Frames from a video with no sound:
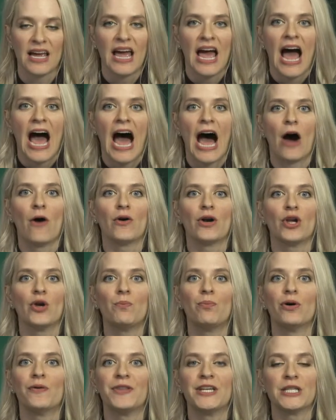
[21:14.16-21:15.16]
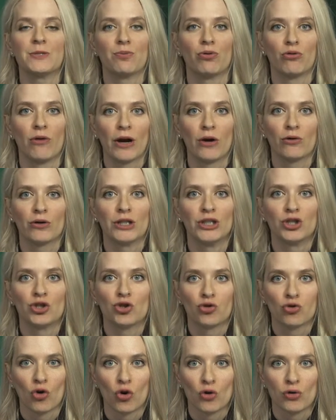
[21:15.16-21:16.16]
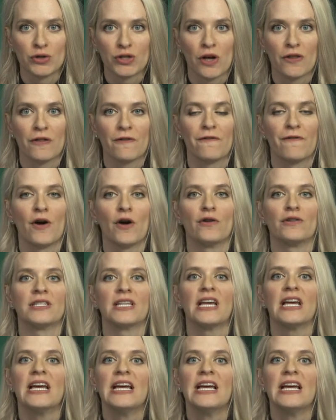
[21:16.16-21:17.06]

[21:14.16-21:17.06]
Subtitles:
How do you put these parental controls on the phones?